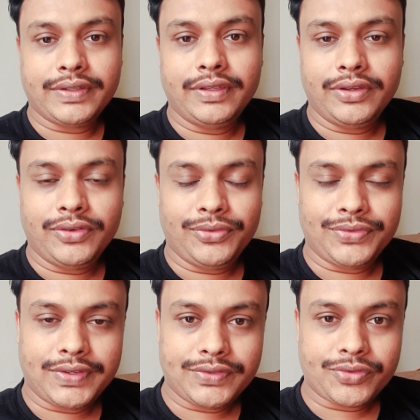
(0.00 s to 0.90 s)
the
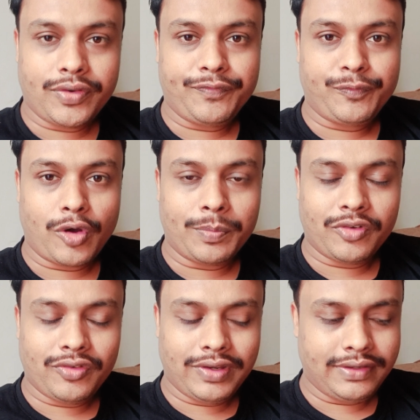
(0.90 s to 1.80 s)
usage of
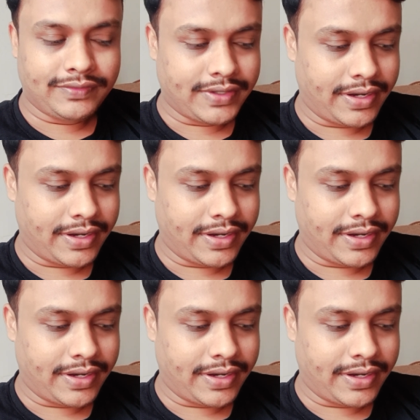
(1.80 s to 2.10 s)
prompt tunings,